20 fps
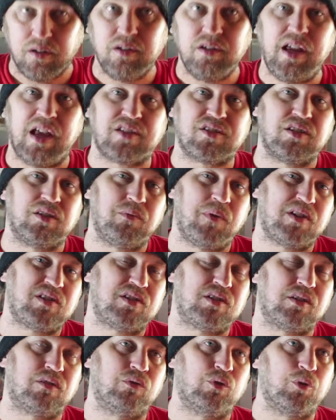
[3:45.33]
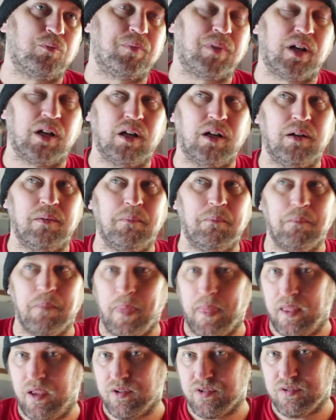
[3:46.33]
Yeah, so the rest of the group,
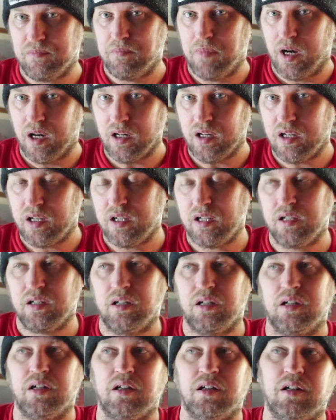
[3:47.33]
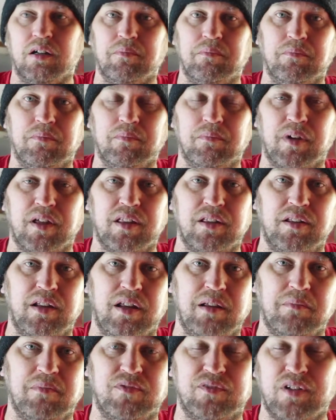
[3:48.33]
there's a monk by the
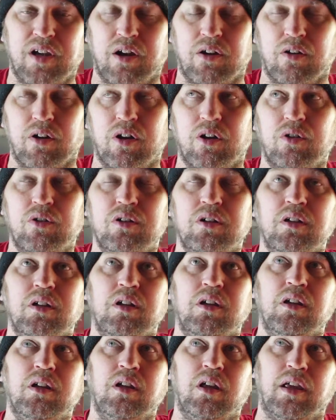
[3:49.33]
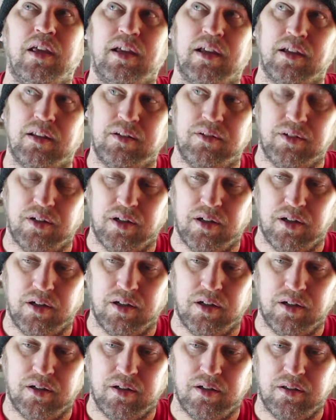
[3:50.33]
name of Taro, and
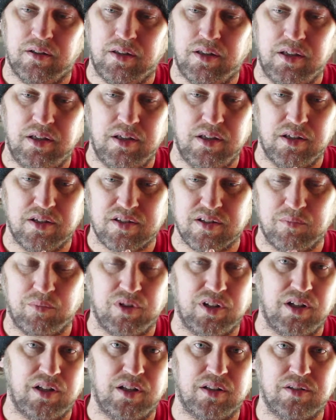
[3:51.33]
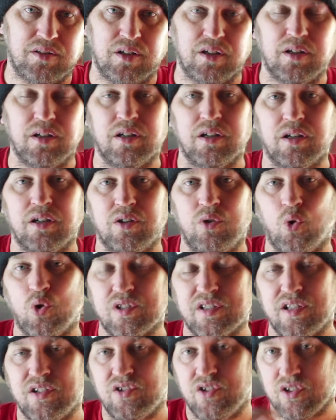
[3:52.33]
he is someone that
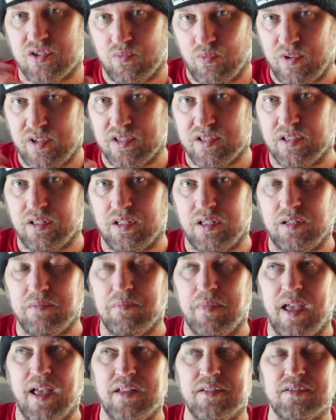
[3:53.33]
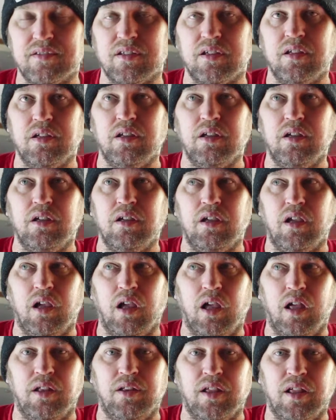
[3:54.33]
Quartz had just recently met.
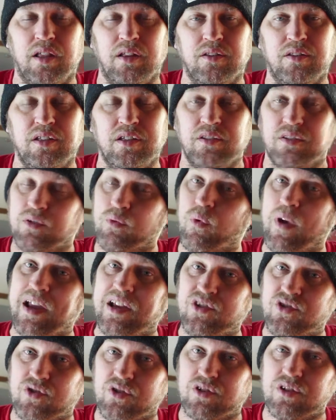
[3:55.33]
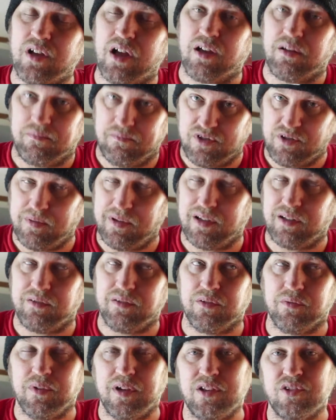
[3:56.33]
And then the rangers, speaking of
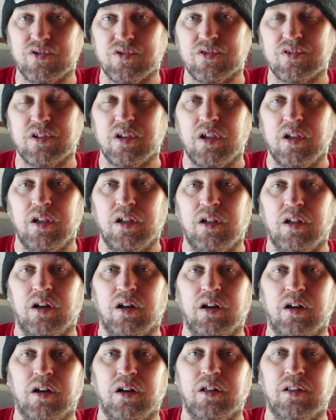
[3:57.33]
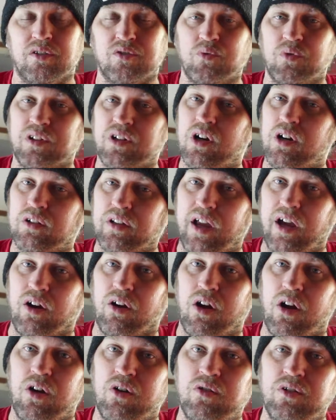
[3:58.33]
the rangers, there's one called
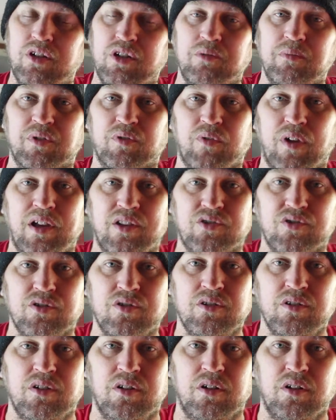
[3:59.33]
Arrow, human ranger,